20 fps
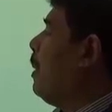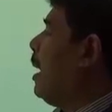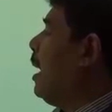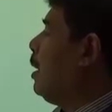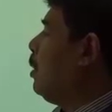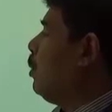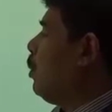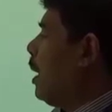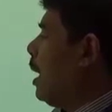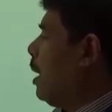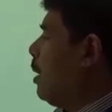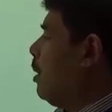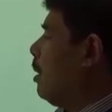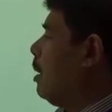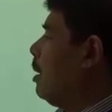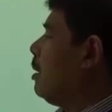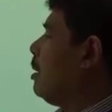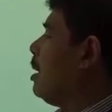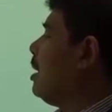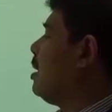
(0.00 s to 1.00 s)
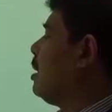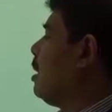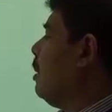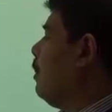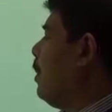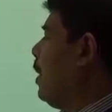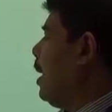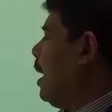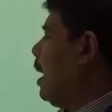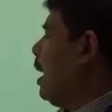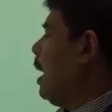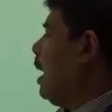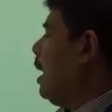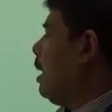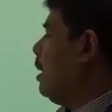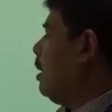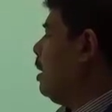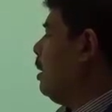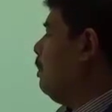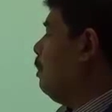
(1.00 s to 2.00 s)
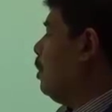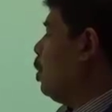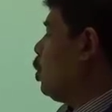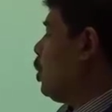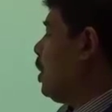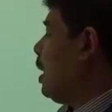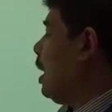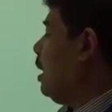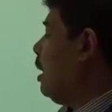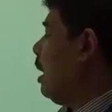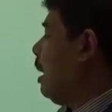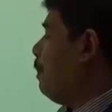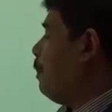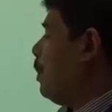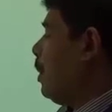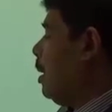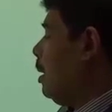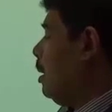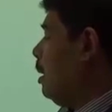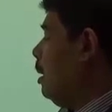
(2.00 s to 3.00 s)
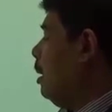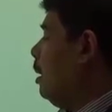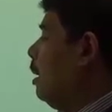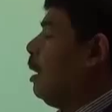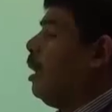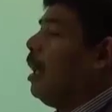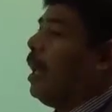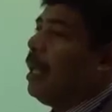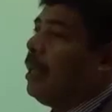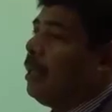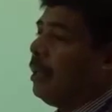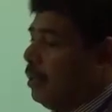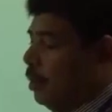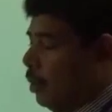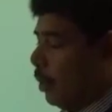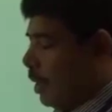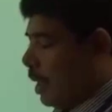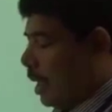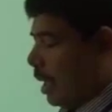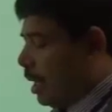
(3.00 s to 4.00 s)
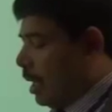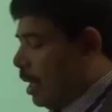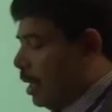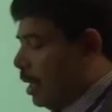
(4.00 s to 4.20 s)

bandwagon, testimonial, and emotional appeal, and using